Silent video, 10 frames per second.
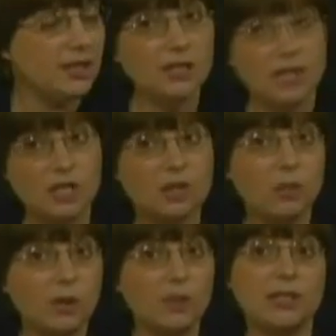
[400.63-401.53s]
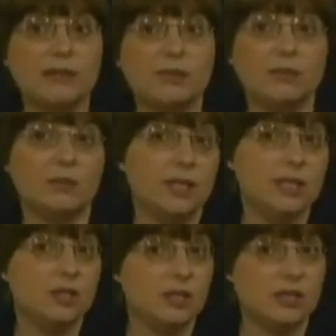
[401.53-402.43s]
exploring different
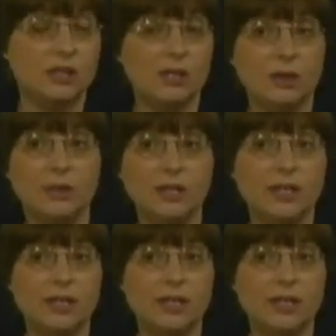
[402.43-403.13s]
religions. So.